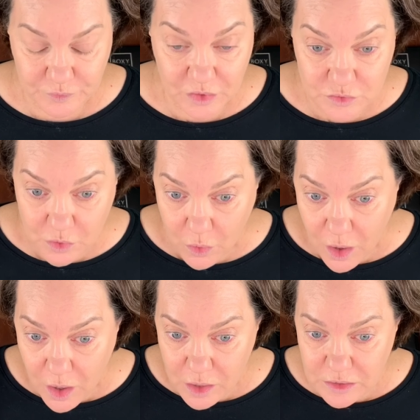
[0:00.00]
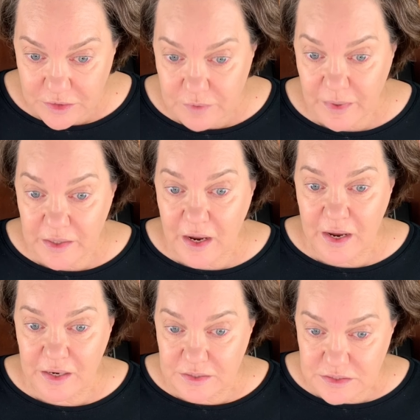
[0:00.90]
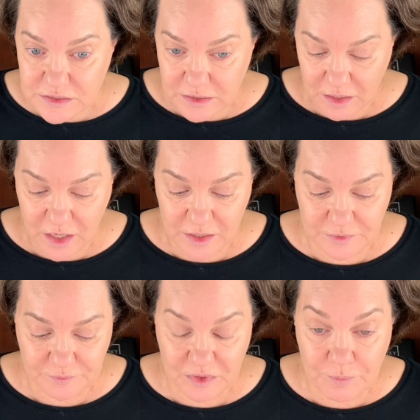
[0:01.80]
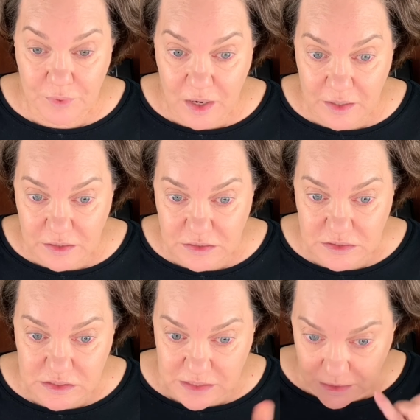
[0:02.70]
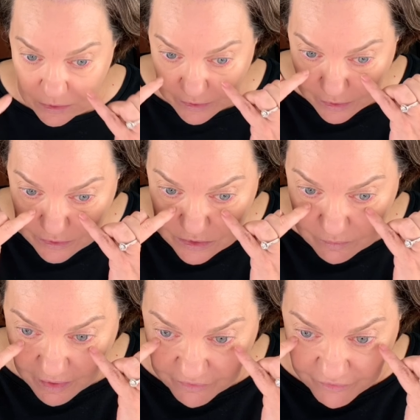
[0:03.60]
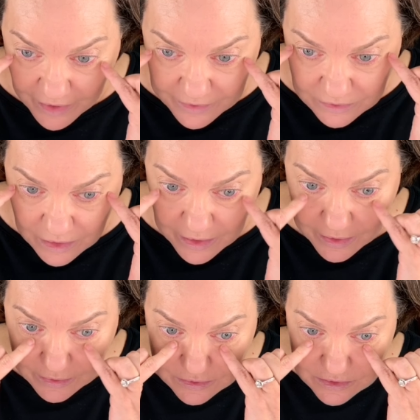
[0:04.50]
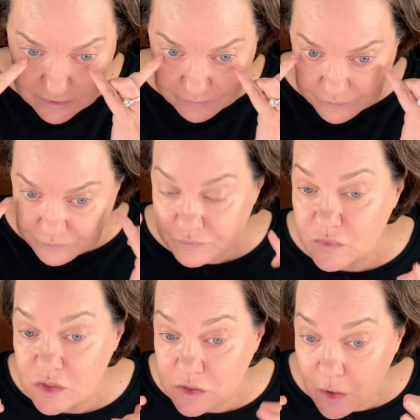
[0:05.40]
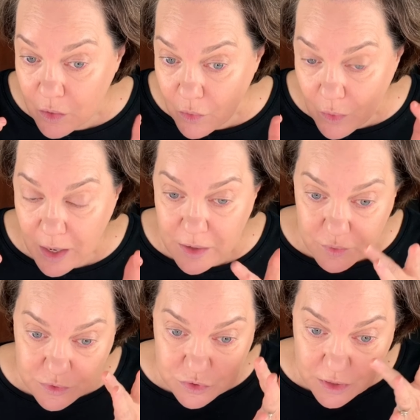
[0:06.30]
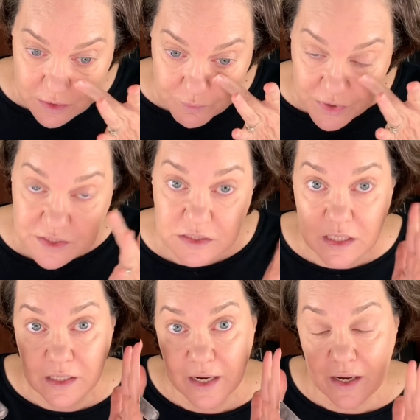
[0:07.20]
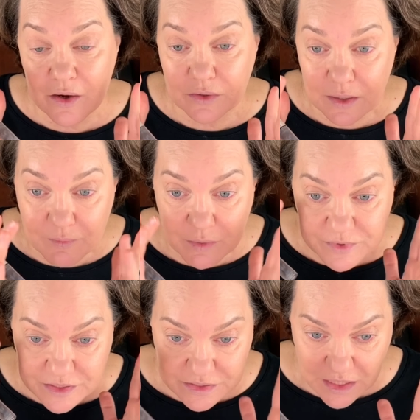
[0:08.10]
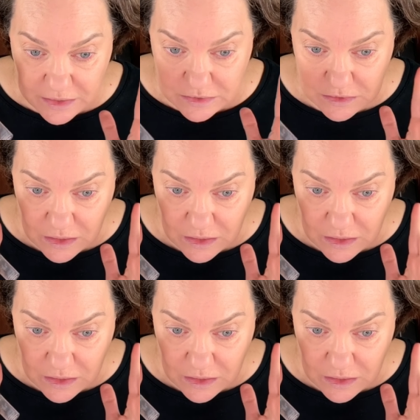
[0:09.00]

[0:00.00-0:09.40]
So all under my eyes, the product is settling into my fine lines. So I will try to press that out and maybe set